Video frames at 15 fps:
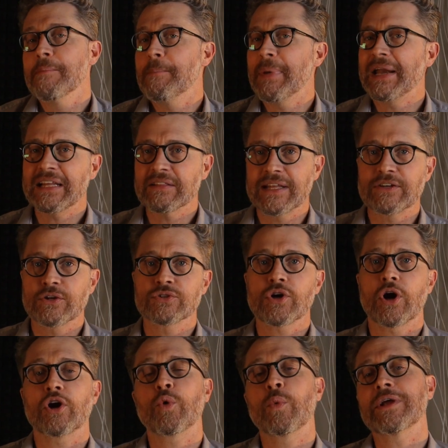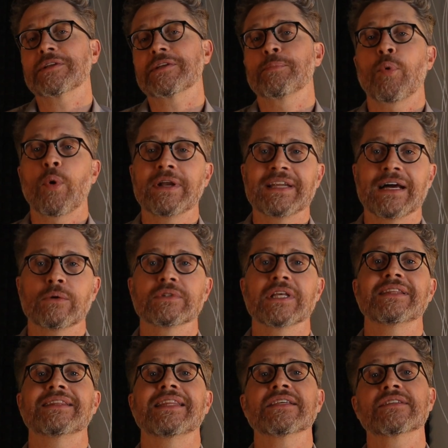Many lenders are quick to point out
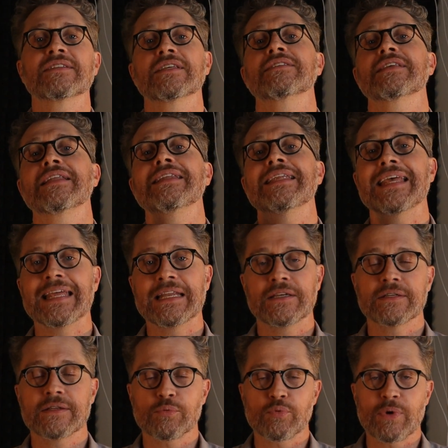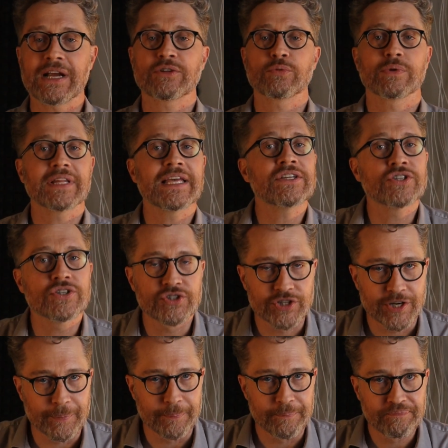that this is an indirect
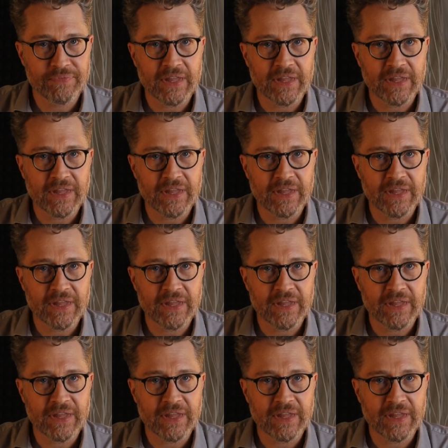relationship.